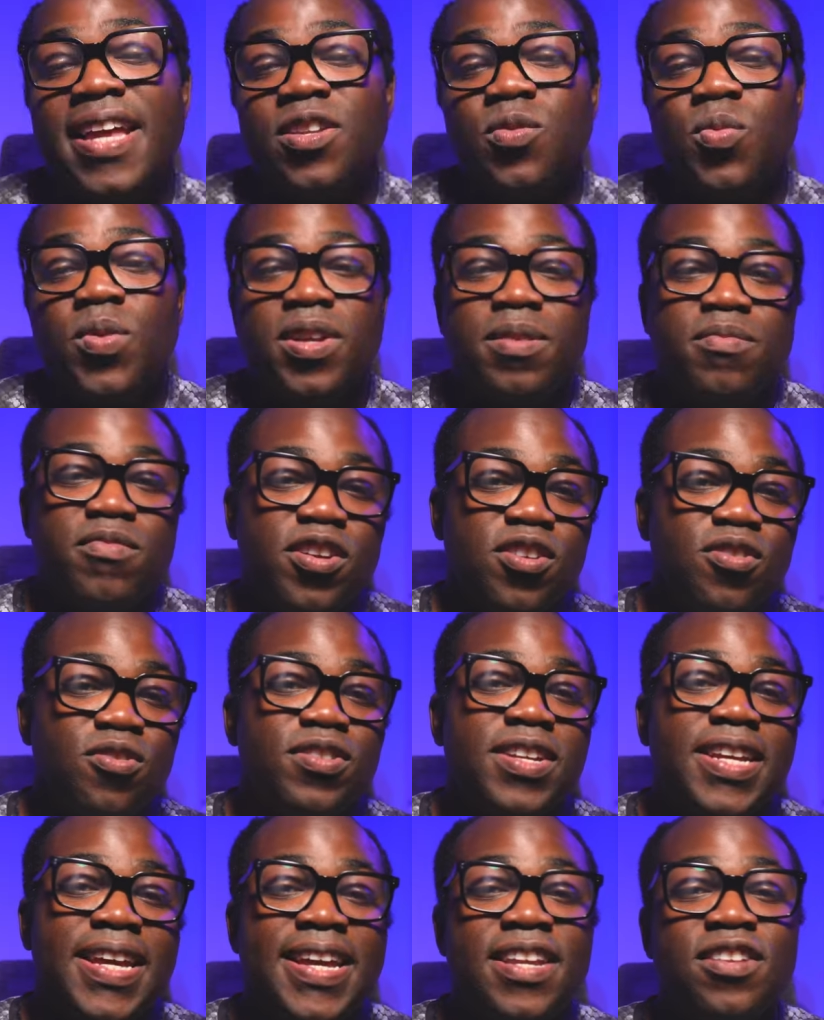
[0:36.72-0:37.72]
And when
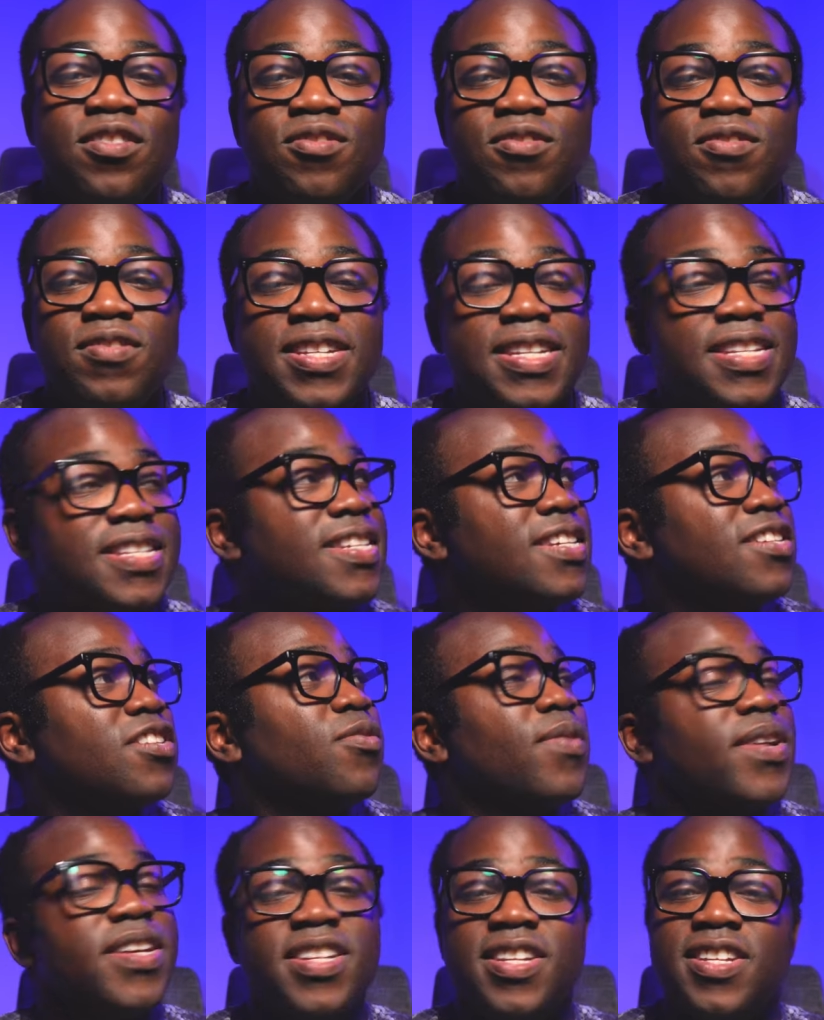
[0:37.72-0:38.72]
recording indoors in
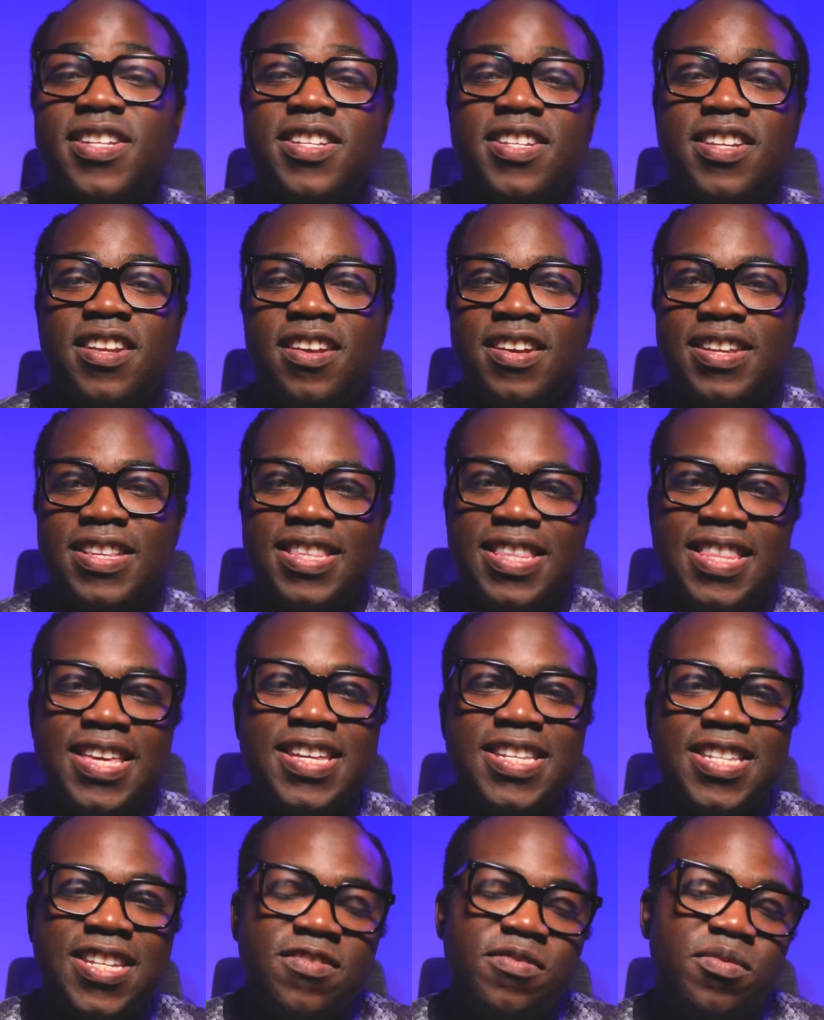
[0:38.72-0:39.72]
situations like
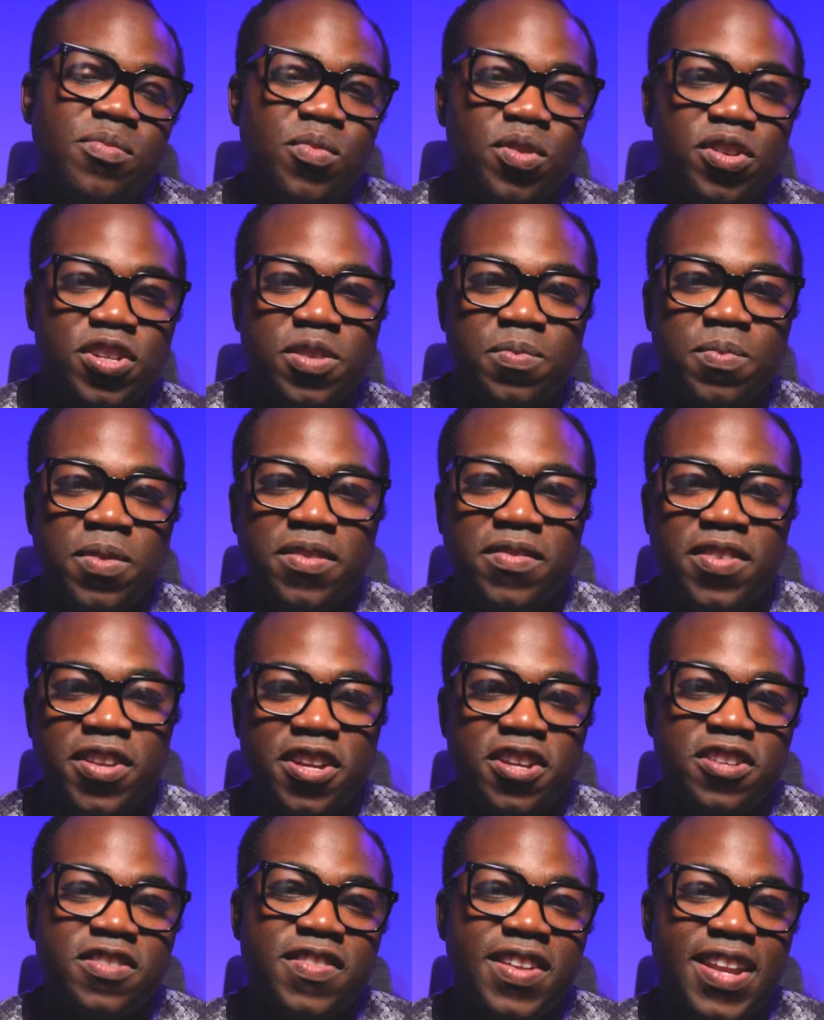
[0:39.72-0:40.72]
this, if you've been watching my
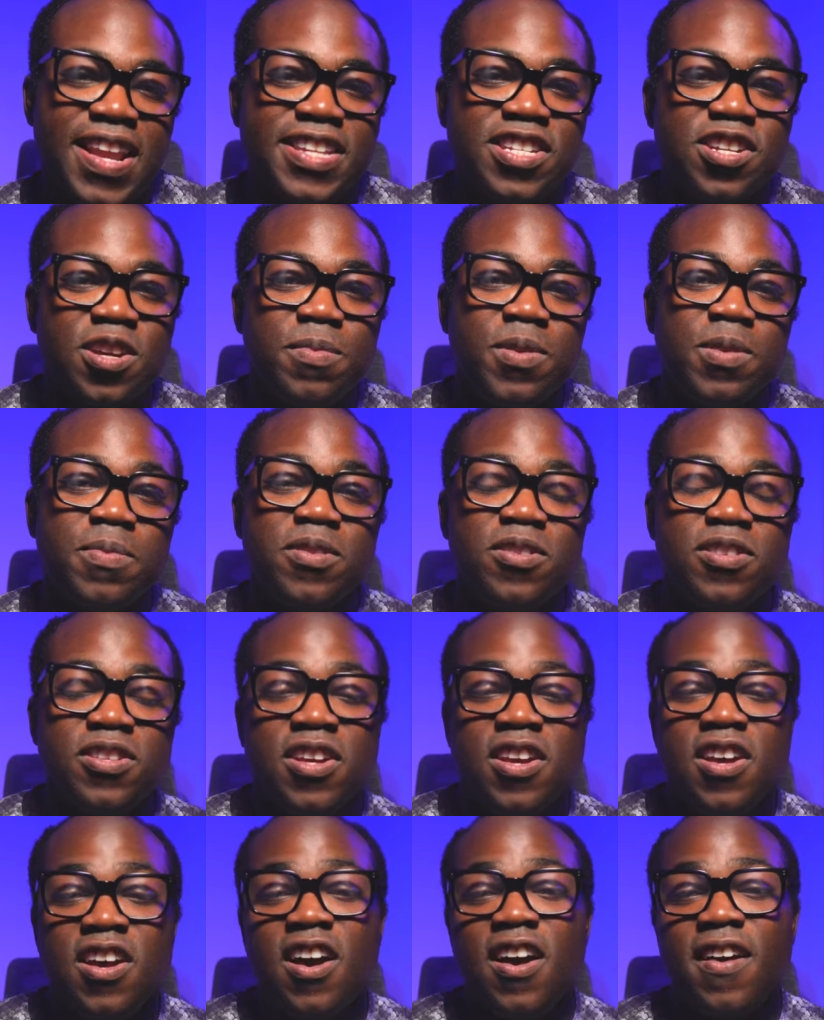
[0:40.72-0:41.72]
videos for the last couple of months,
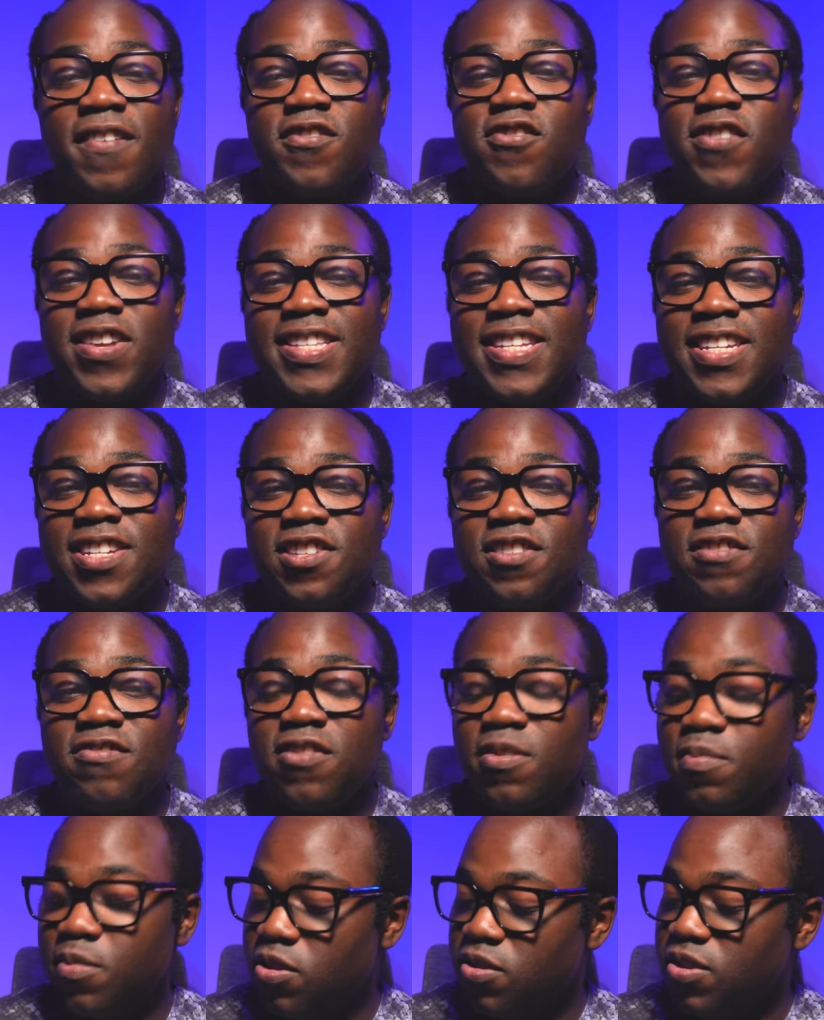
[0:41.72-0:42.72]
I've transitioned
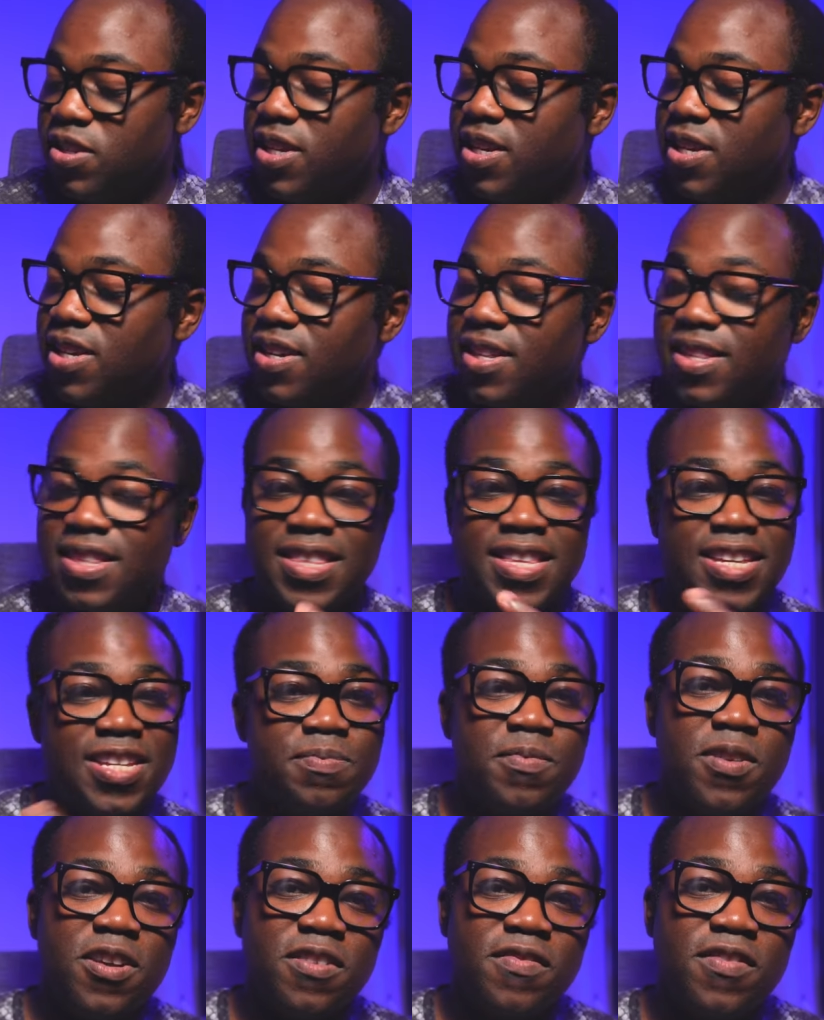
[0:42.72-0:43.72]
from using
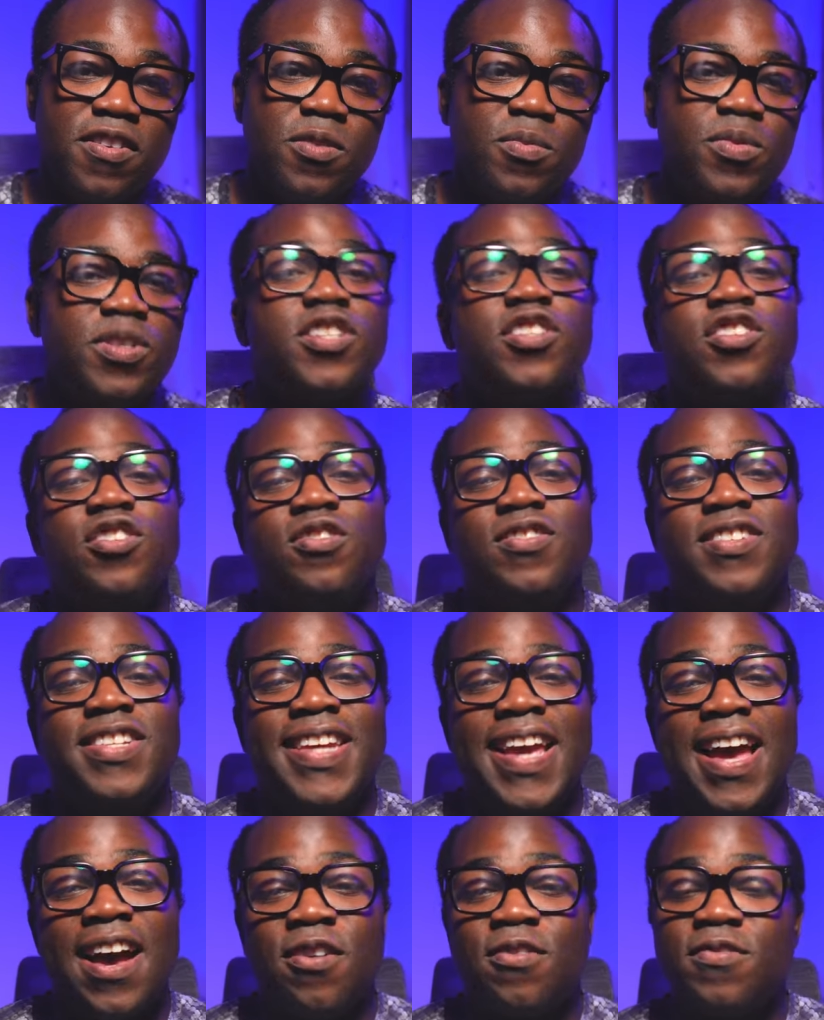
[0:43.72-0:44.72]
this microphone, which is
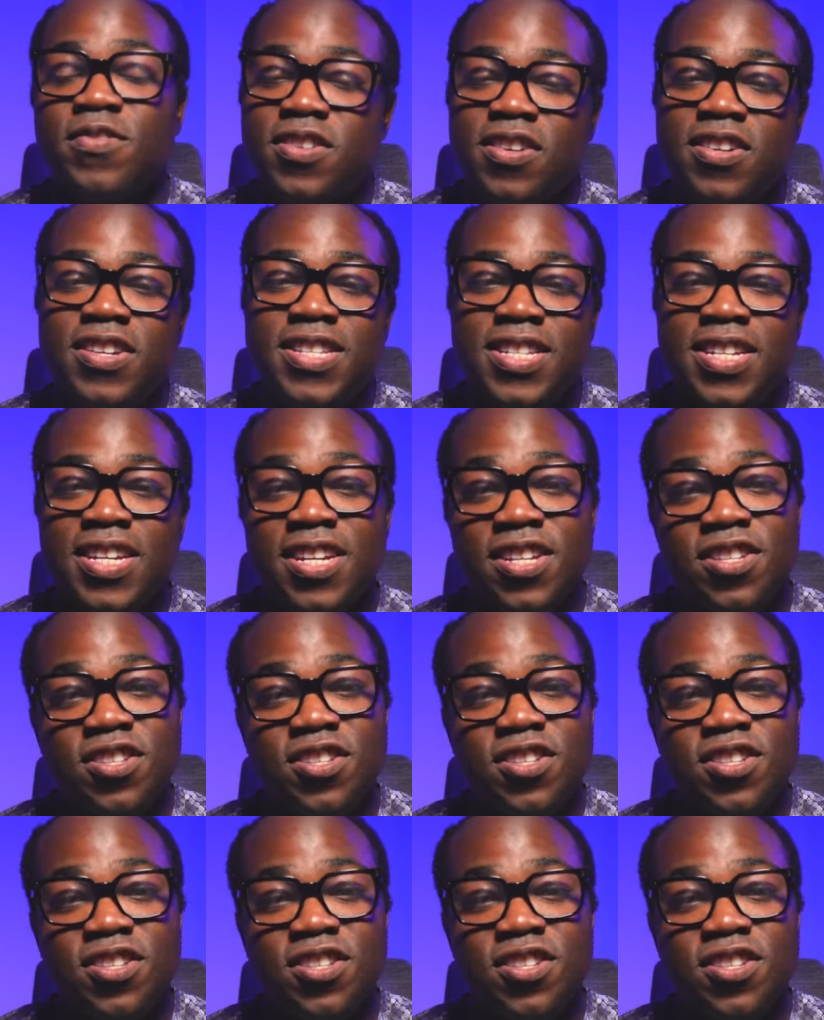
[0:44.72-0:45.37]
usually out of sight,